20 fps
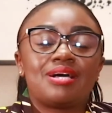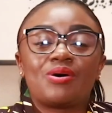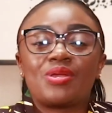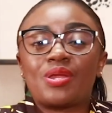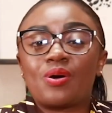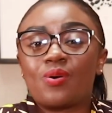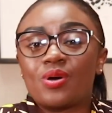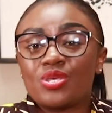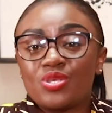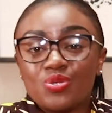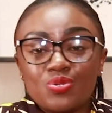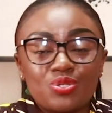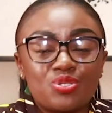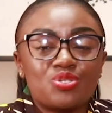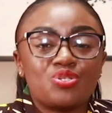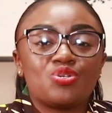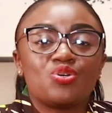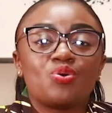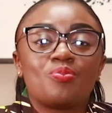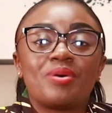on our
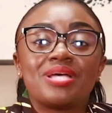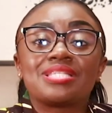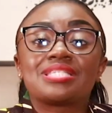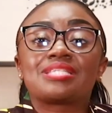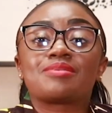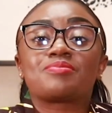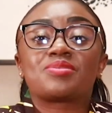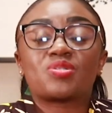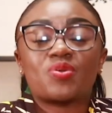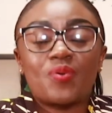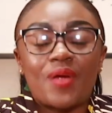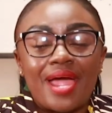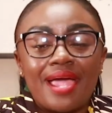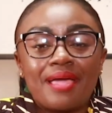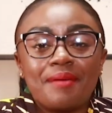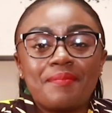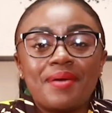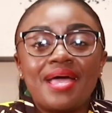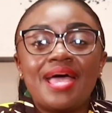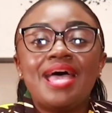YouTube, and
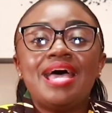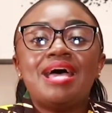subscribe.